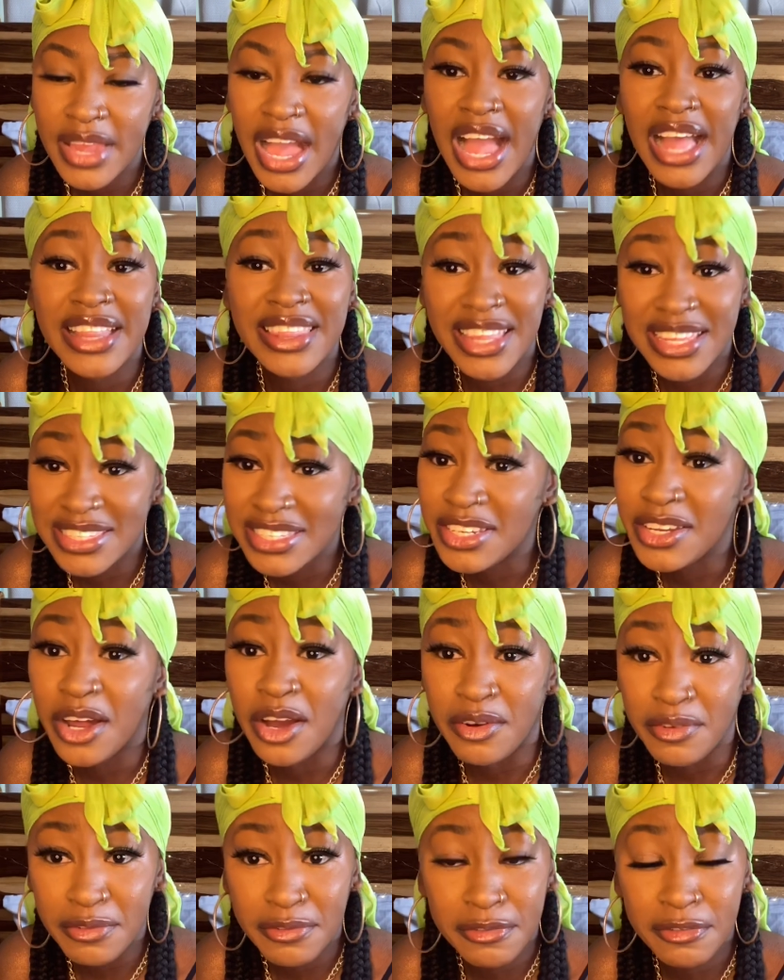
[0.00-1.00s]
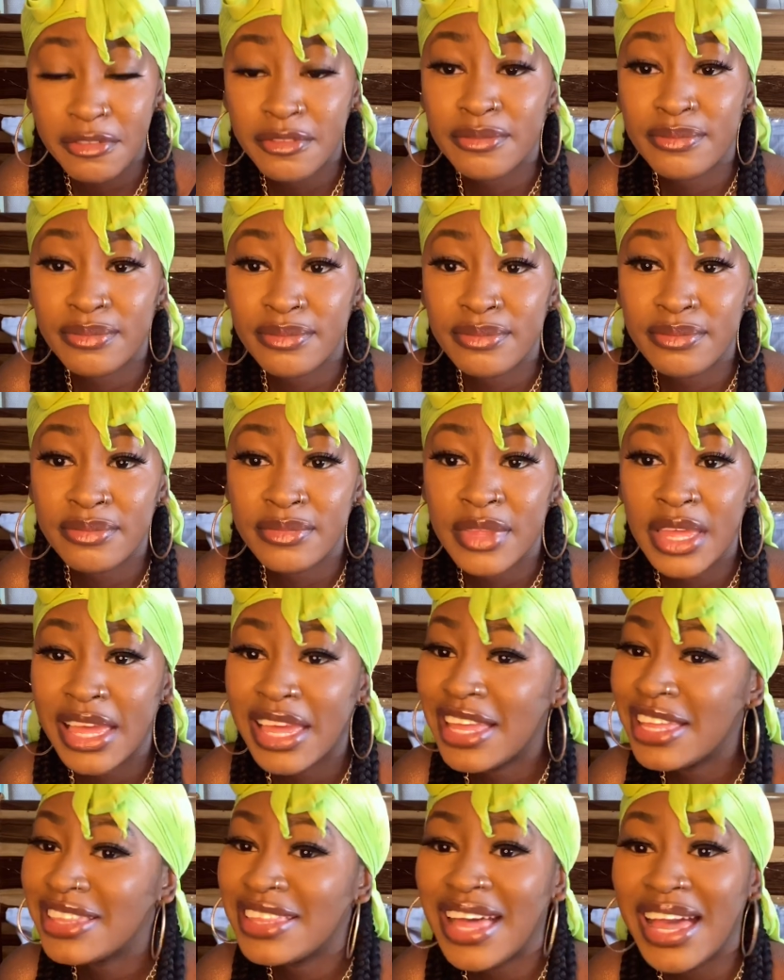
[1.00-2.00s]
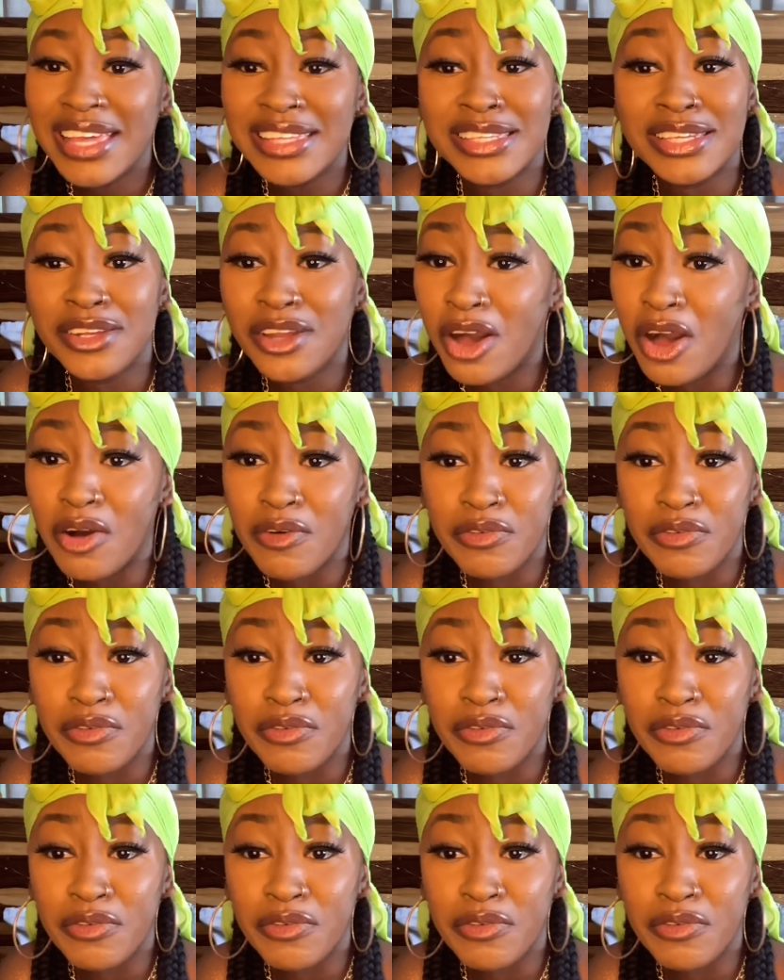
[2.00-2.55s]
That's enough. That is enough.